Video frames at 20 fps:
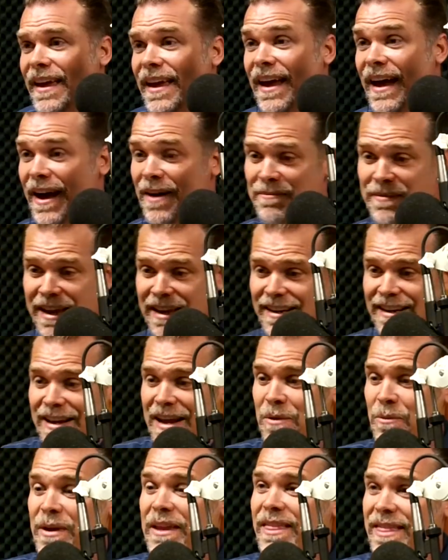
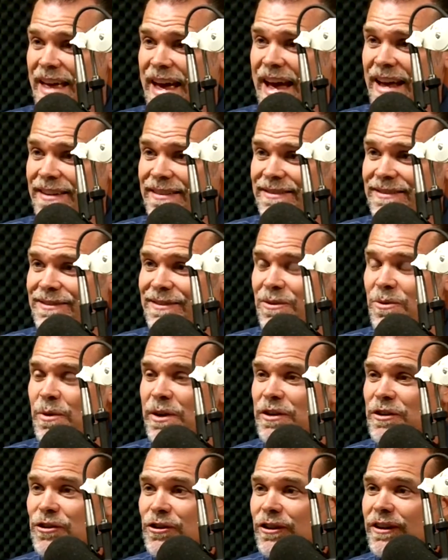And with that,
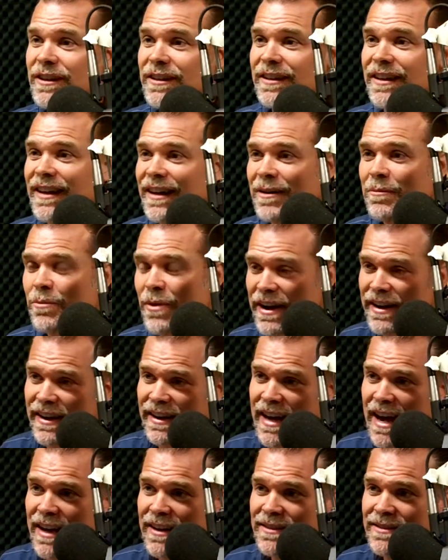we should break
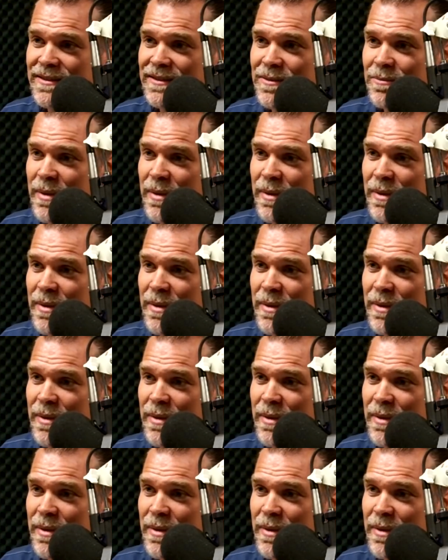again.